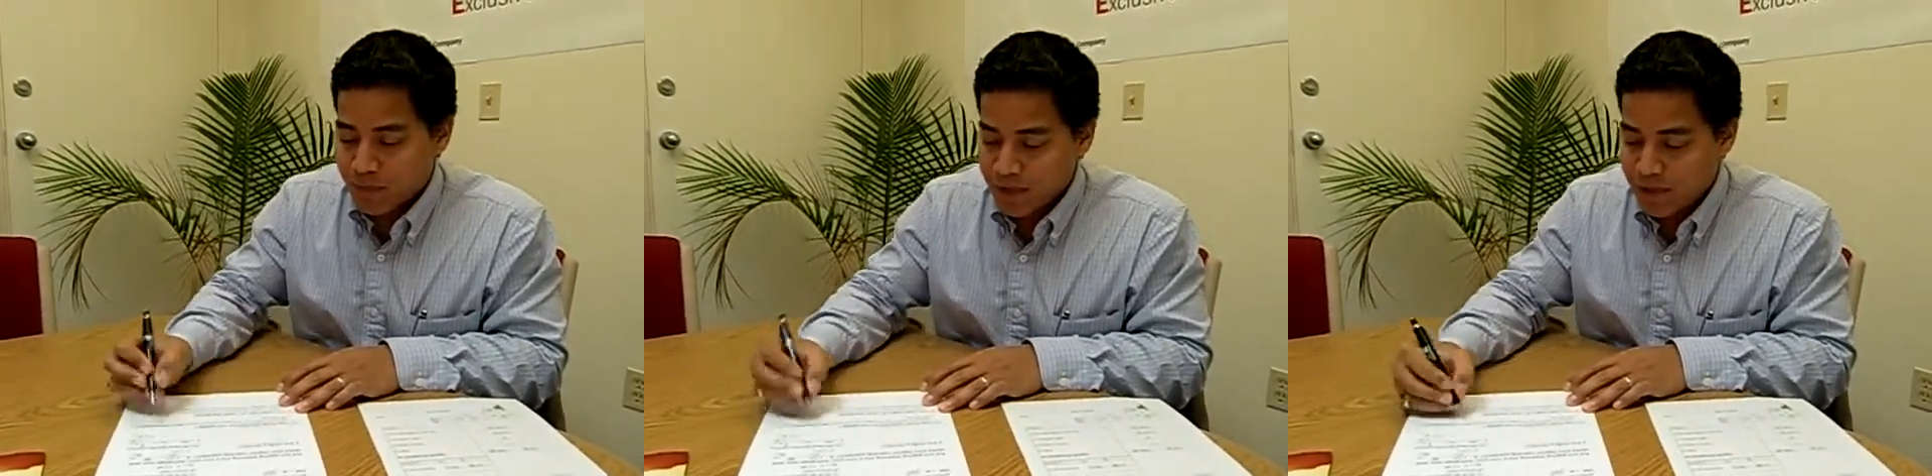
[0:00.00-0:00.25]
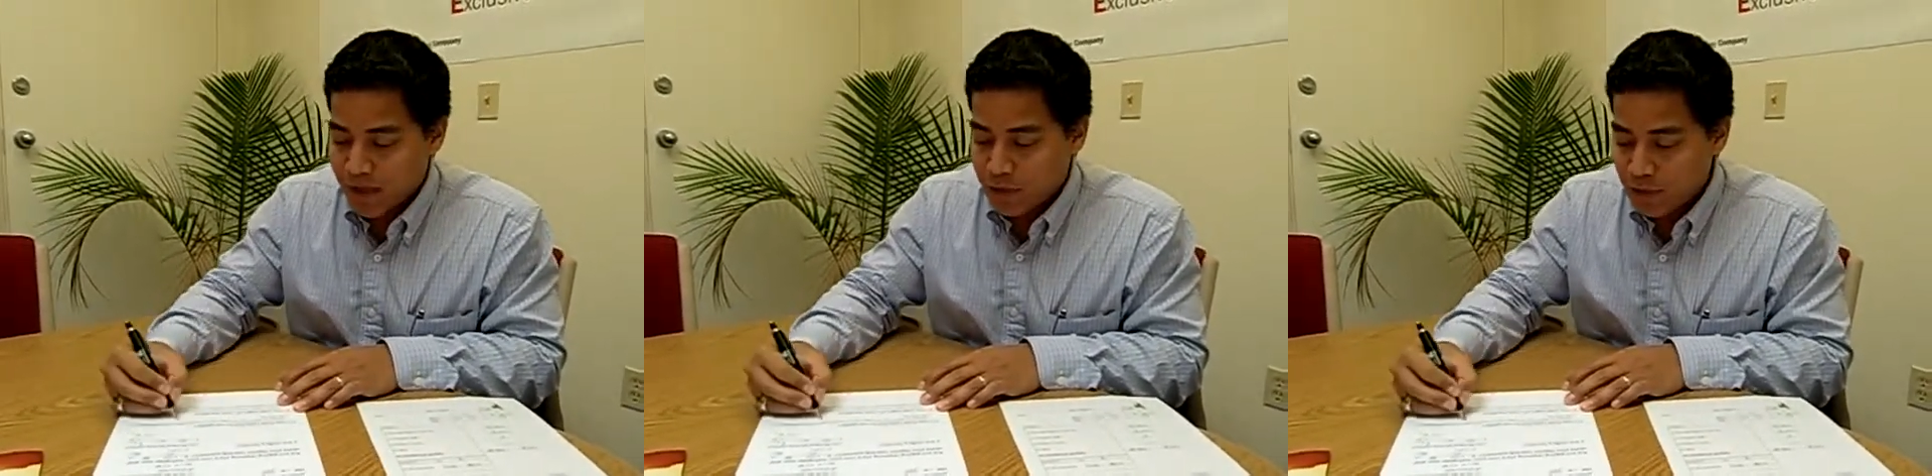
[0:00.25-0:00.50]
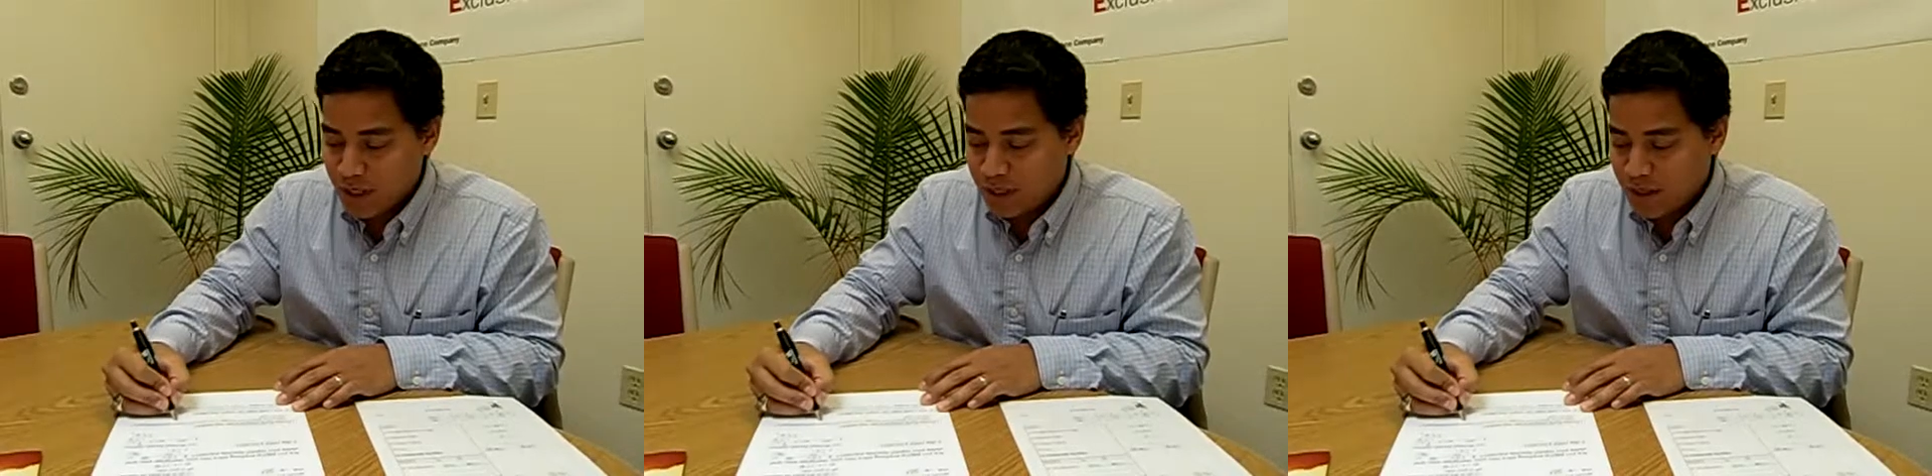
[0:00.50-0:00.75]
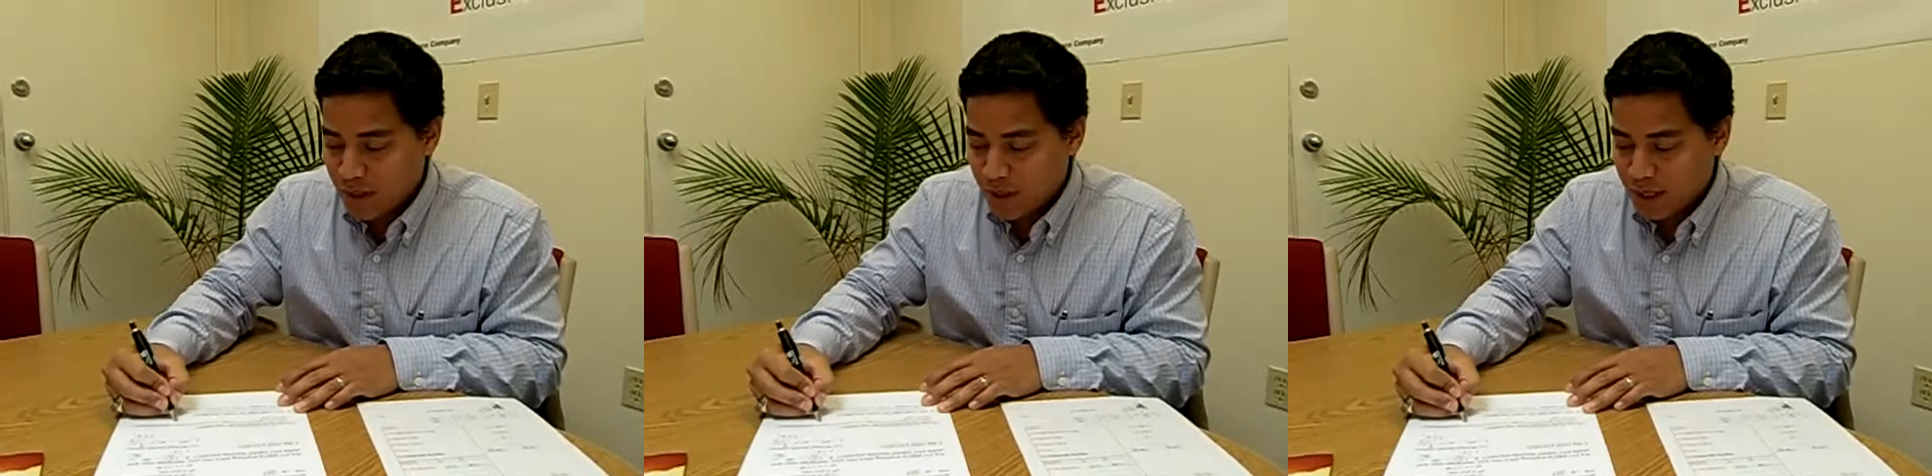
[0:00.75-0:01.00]
The day you need
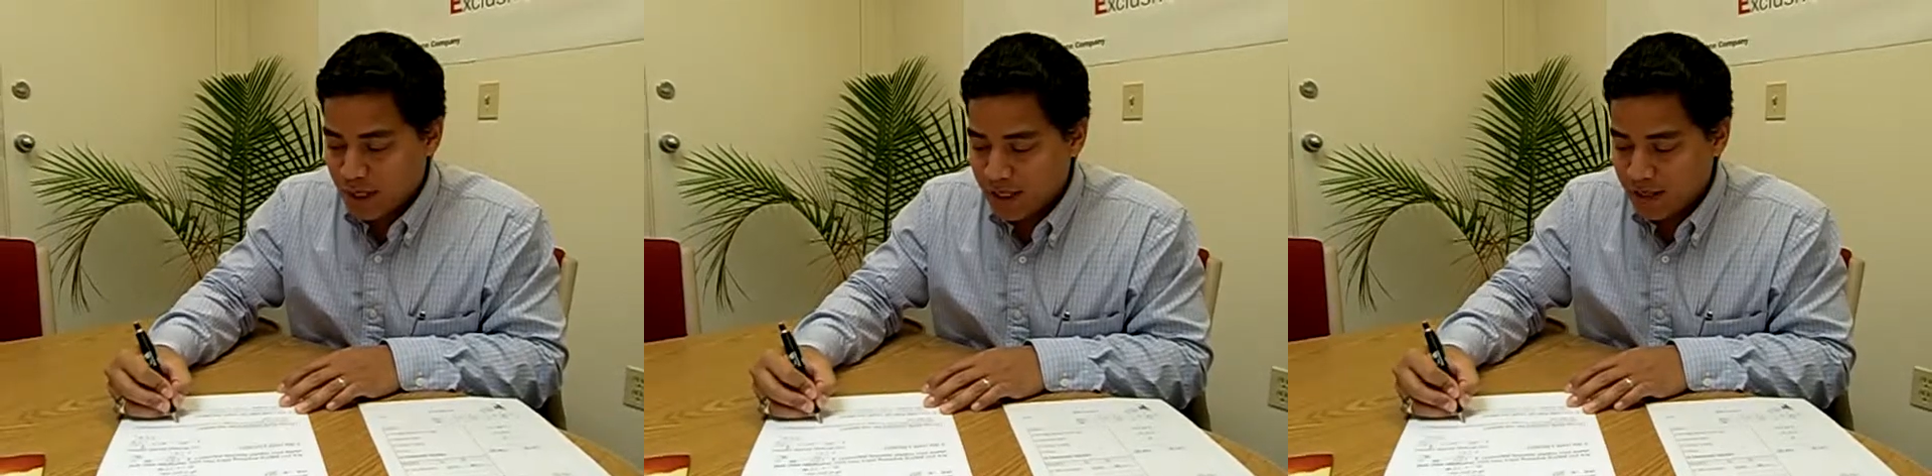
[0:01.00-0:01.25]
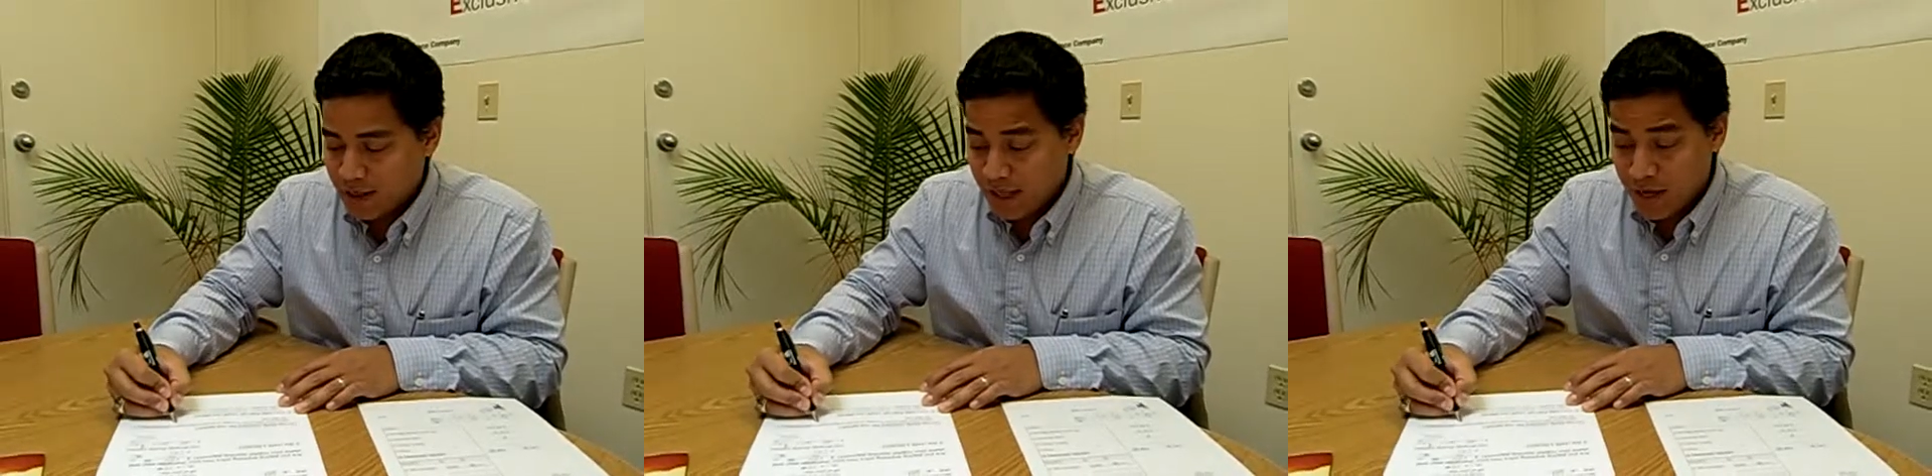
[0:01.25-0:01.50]
that money, yeah,